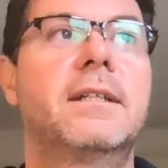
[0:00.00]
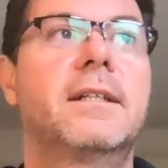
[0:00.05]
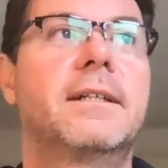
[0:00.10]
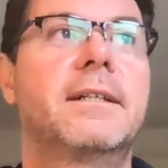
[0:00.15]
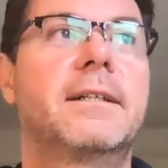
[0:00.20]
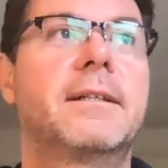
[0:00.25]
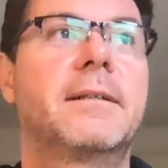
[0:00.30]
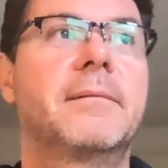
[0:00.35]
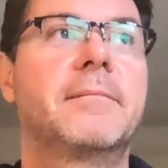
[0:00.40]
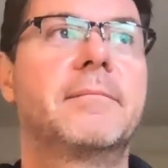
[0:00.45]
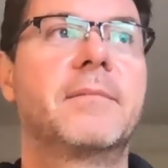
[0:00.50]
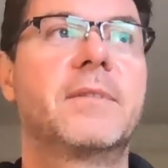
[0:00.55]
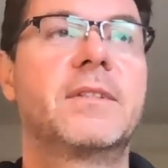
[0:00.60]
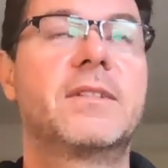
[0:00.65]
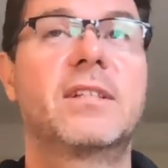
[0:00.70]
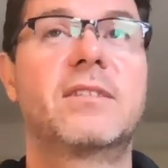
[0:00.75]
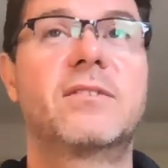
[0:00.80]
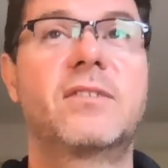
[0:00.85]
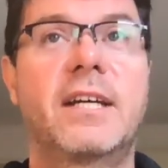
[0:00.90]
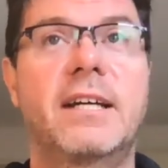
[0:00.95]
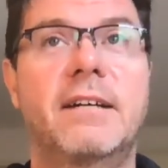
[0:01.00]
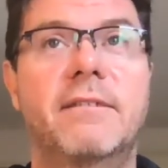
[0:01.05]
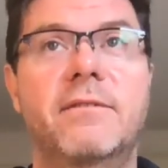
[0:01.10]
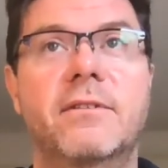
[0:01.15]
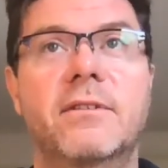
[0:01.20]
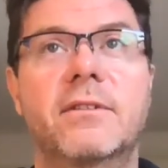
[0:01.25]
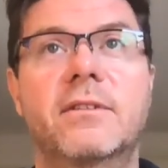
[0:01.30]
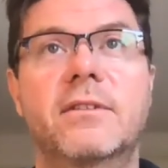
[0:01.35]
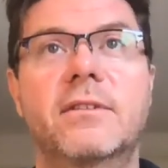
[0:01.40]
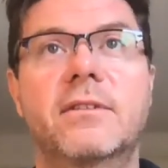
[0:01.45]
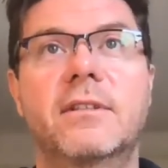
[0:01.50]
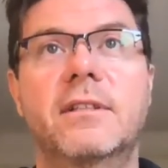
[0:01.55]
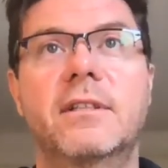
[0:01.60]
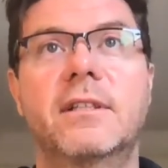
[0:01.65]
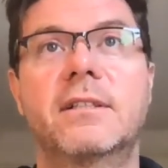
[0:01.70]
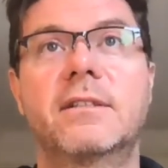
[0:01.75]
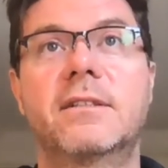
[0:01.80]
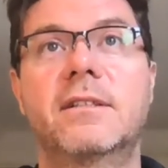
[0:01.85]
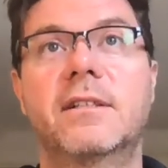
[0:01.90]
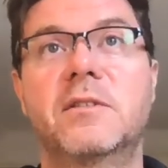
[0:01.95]
it takes effort,
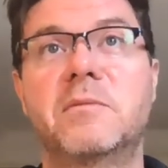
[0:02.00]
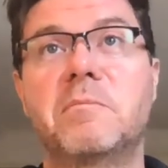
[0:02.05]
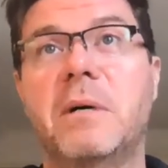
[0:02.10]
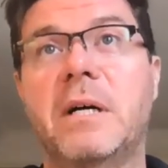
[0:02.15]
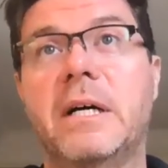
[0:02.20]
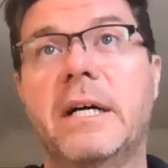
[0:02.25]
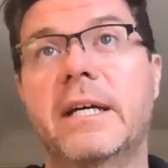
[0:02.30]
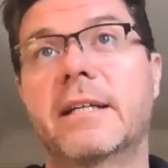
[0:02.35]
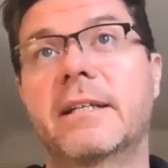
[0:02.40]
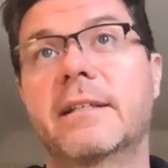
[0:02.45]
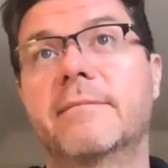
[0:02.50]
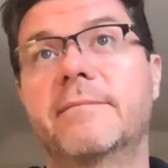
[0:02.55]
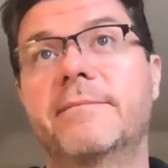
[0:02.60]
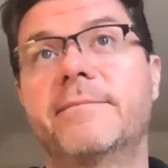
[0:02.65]
and it takes buy-in.